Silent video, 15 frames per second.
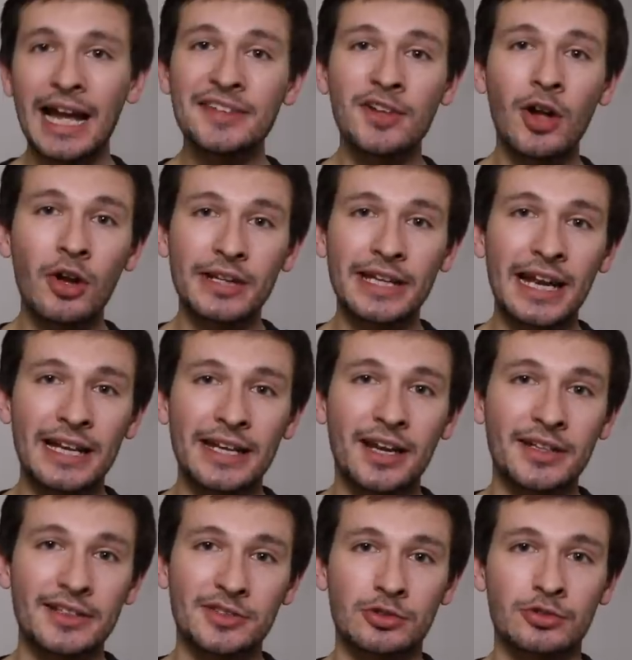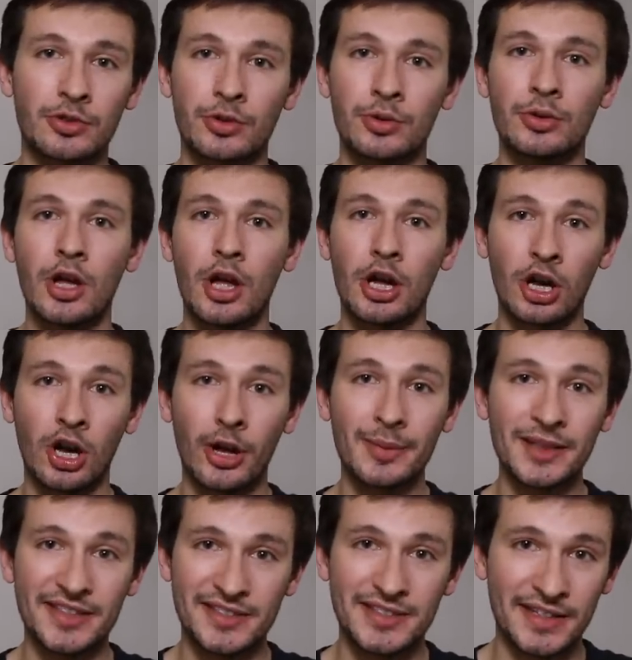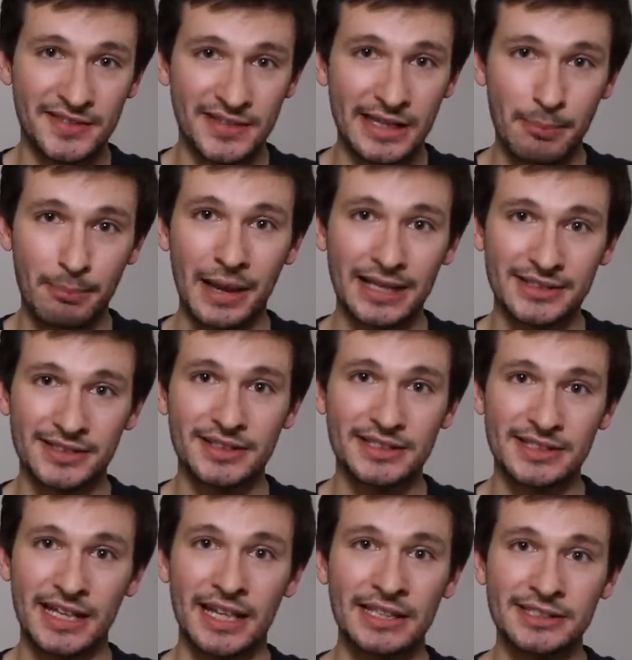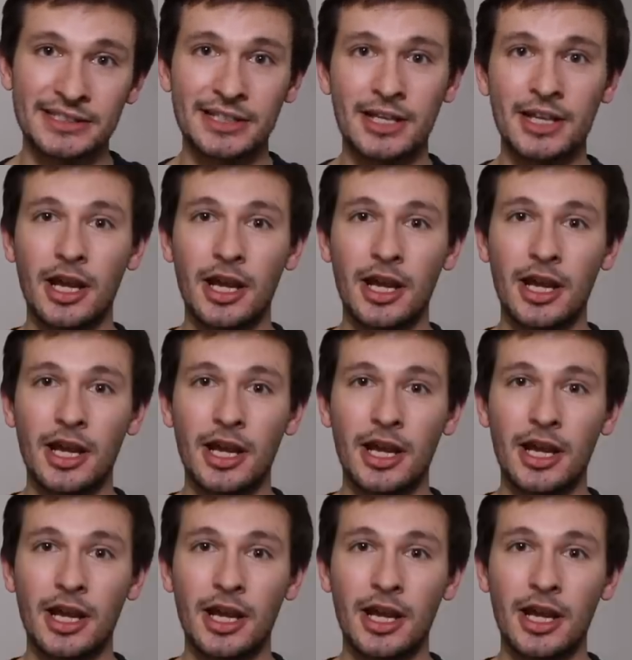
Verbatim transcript: As R. Kelly and his crew are climbing the stairs to get back to the stage,